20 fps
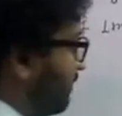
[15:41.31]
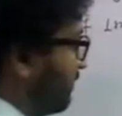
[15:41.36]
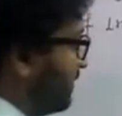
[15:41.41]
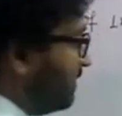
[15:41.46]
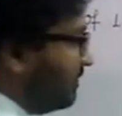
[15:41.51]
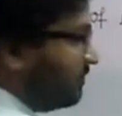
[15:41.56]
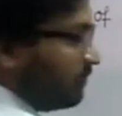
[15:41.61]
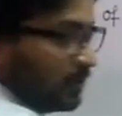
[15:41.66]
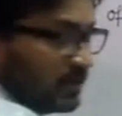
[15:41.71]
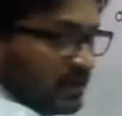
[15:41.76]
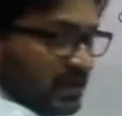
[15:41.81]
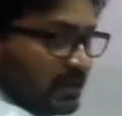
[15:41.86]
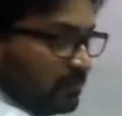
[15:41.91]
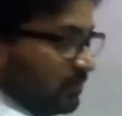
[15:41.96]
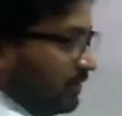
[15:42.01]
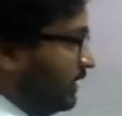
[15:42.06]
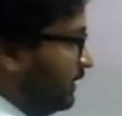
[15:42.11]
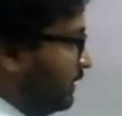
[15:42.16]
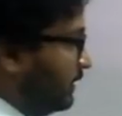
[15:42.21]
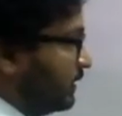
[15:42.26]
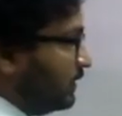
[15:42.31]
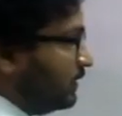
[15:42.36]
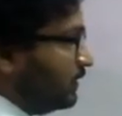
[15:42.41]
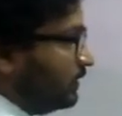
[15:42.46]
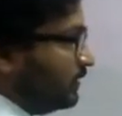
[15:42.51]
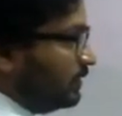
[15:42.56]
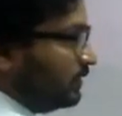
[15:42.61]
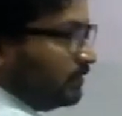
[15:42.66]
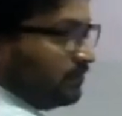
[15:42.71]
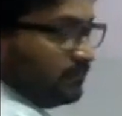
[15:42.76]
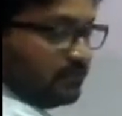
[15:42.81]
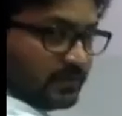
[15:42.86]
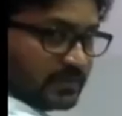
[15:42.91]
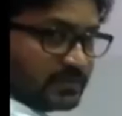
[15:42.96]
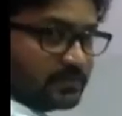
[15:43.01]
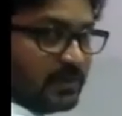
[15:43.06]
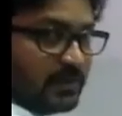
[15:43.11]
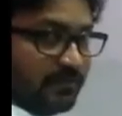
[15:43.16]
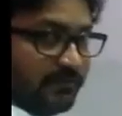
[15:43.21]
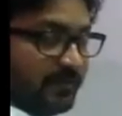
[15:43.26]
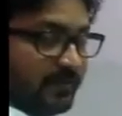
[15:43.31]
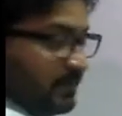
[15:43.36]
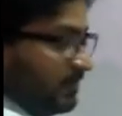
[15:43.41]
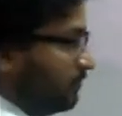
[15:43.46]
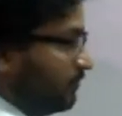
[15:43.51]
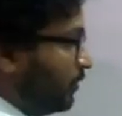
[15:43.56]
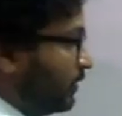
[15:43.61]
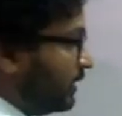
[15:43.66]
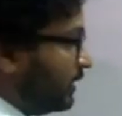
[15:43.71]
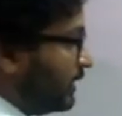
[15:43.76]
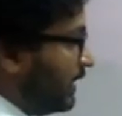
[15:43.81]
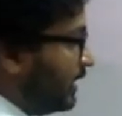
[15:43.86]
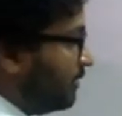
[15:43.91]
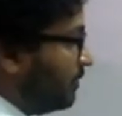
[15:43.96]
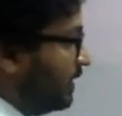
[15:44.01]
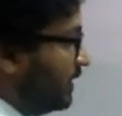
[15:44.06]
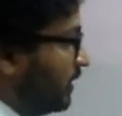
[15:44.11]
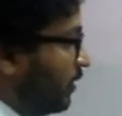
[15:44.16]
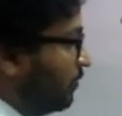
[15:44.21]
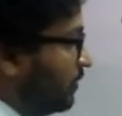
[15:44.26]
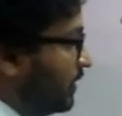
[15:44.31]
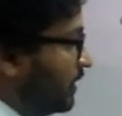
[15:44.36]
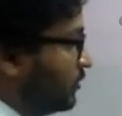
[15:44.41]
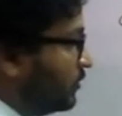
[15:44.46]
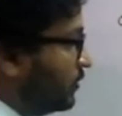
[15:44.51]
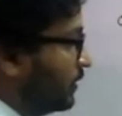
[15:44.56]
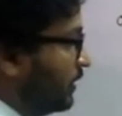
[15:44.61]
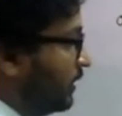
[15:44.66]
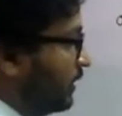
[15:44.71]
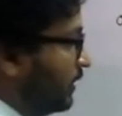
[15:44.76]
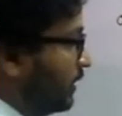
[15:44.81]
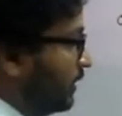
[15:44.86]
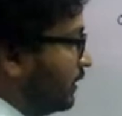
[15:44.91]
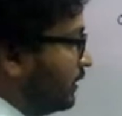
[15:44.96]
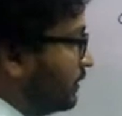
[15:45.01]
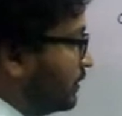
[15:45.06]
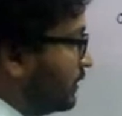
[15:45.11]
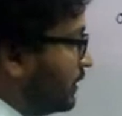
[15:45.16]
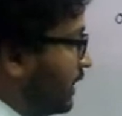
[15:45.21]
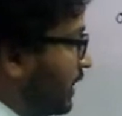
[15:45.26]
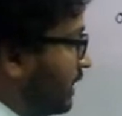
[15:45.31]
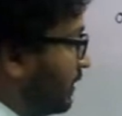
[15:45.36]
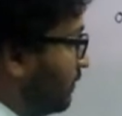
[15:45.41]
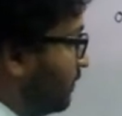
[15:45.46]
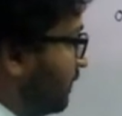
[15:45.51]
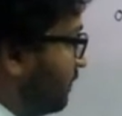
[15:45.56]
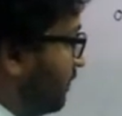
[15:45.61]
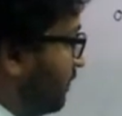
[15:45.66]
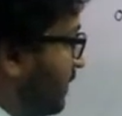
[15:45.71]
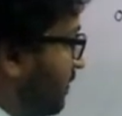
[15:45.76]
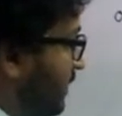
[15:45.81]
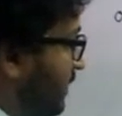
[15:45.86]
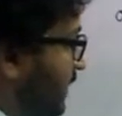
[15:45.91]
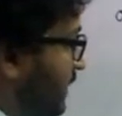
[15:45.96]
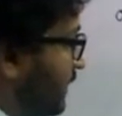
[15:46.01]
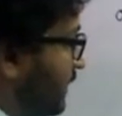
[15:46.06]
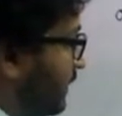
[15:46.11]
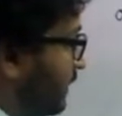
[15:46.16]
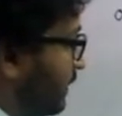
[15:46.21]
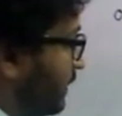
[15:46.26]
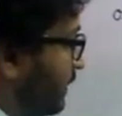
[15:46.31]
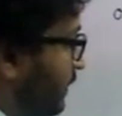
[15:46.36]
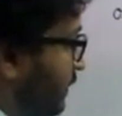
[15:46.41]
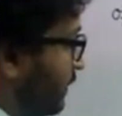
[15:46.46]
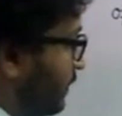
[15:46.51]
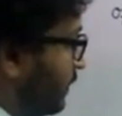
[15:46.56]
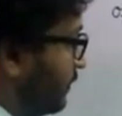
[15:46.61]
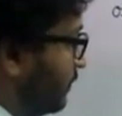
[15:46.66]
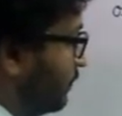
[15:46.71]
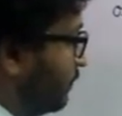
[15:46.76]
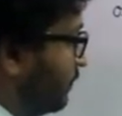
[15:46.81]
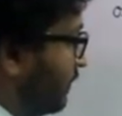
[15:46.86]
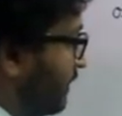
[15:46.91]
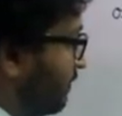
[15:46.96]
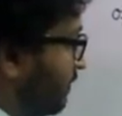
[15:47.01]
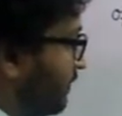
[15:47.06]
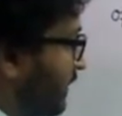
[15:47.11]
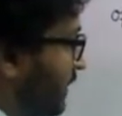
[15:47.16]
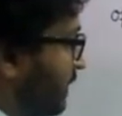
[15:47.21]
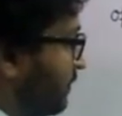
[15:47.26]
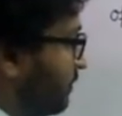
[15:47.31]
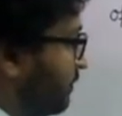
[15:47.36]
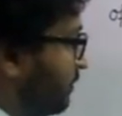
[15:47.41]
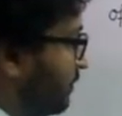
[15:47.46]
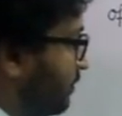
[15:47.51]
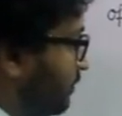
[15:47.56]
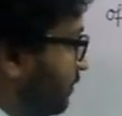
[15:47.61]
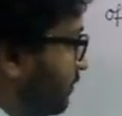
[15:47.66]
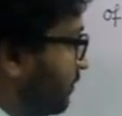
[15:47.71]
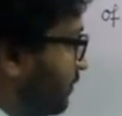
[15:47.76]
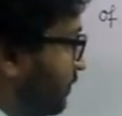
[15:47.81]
part will be for carbon. First part will be for carbon. How much? Carbon will be 12 gram.